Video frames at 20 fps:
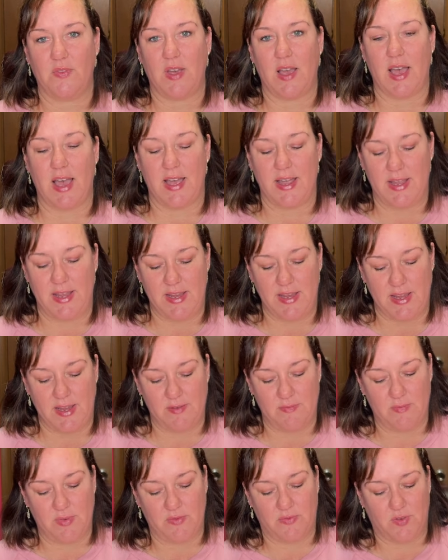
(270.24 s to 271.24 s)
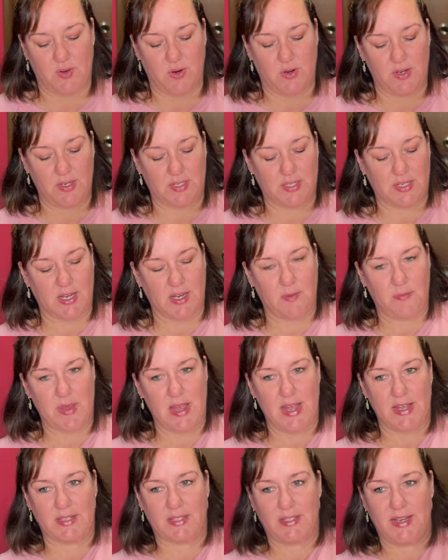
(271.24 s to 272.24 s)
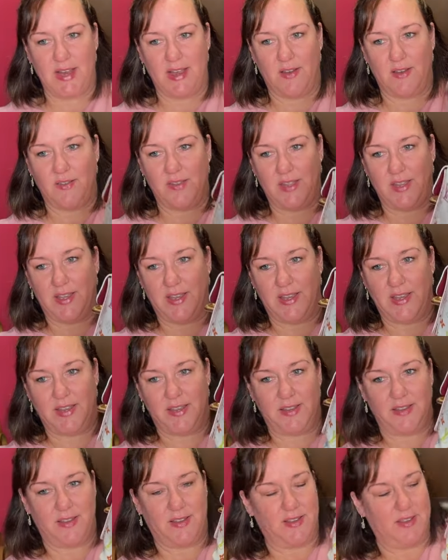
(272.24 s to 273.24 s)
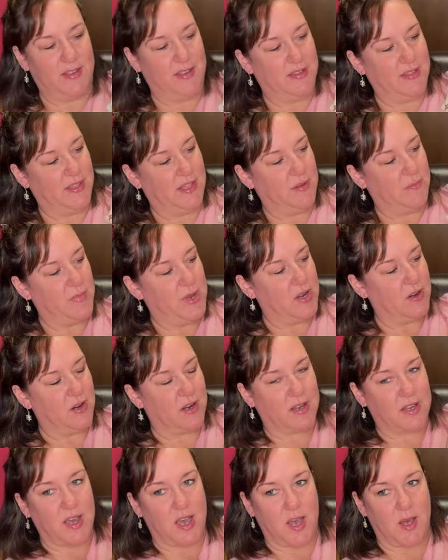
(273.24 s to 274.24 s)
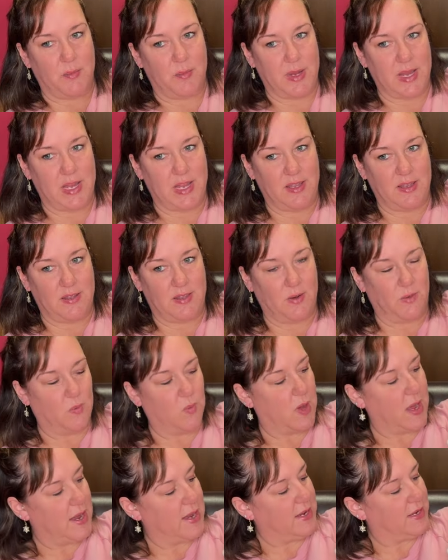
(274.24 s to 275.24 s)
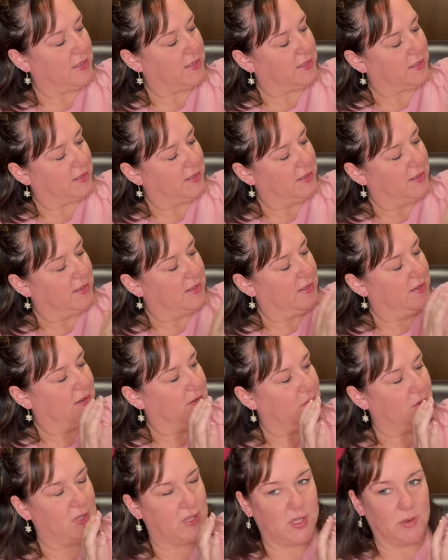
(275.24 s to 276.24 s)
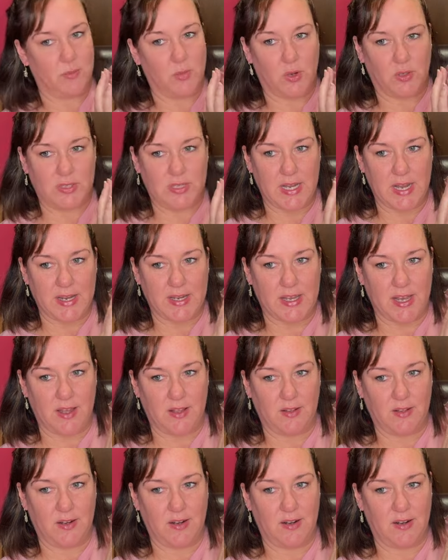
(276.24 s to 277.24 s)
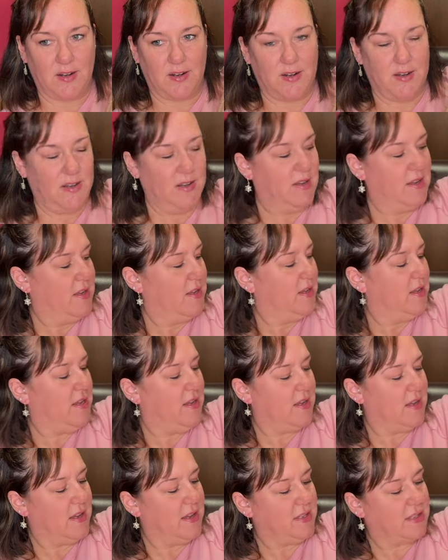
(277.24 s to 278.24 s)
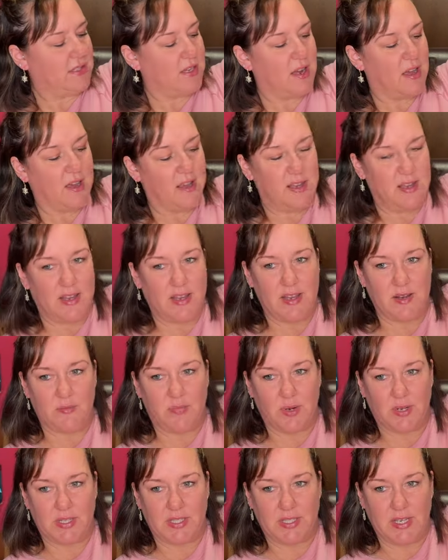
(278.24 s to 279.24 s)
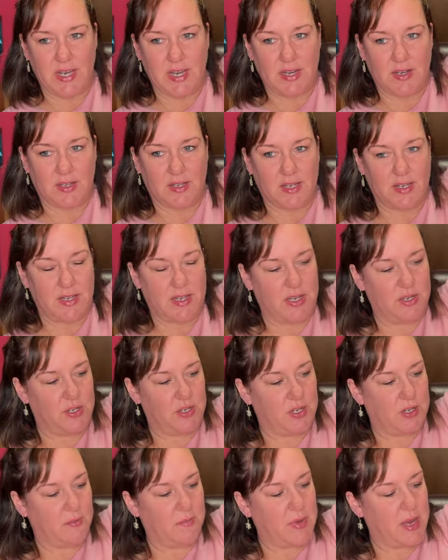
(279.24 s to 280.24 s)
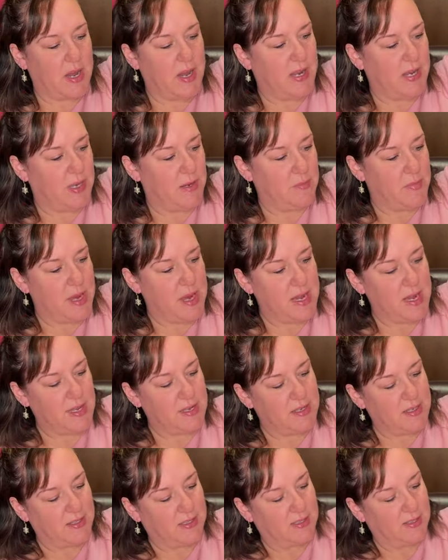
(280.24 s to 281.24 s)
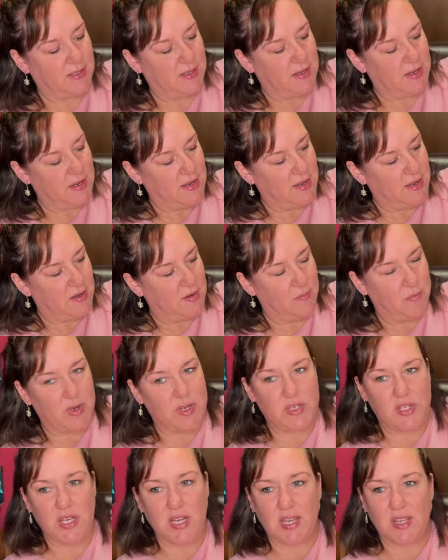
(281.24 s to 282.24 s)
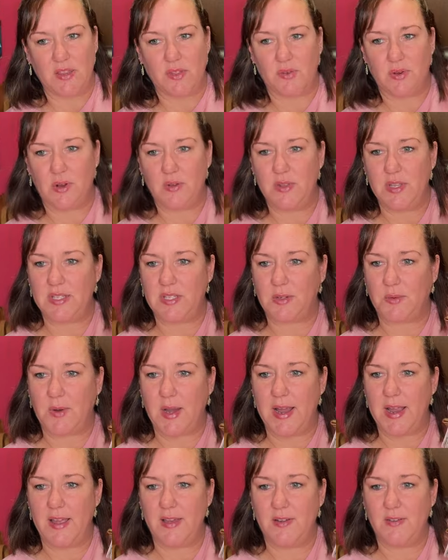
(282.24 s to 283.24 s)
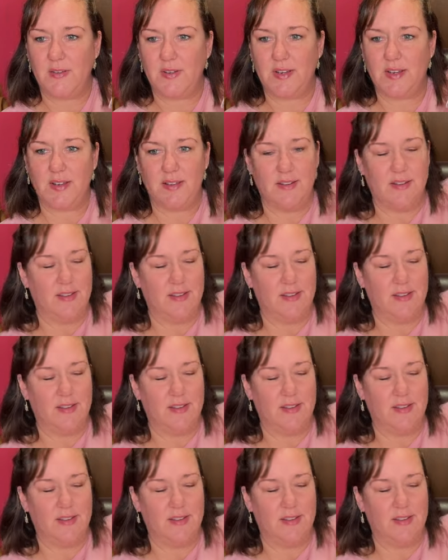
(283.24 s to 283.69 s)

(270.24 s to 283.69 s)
I am, of course, going to pass down the the Murakami, the white with the multicolor. It's not in pristine condition by any means, but she can throw this around,